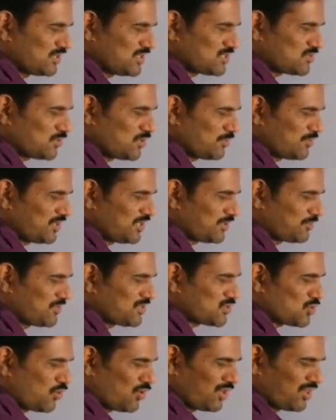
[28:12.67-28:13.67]
This will be, that
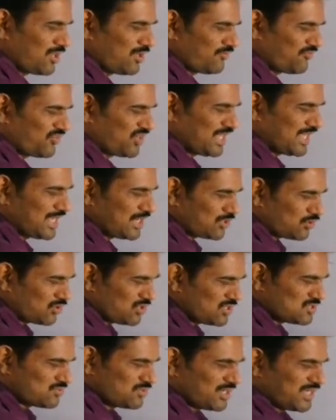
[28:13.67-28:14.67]
means all the free
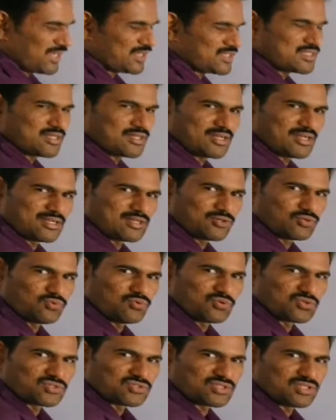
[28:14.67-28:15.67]
electrons will accelerate
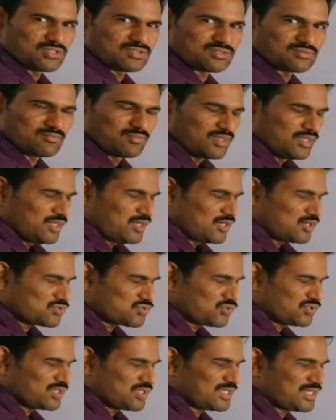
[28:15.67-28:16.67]
towards this, and
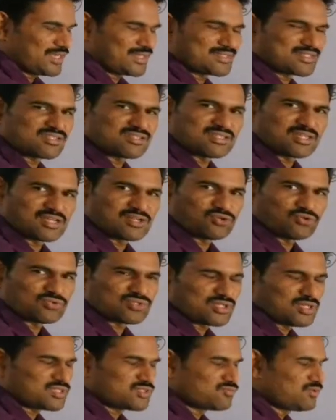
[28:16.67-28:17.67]
so here excess negative
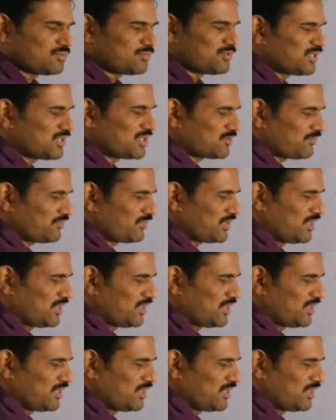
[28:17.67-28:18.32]
charge will be there,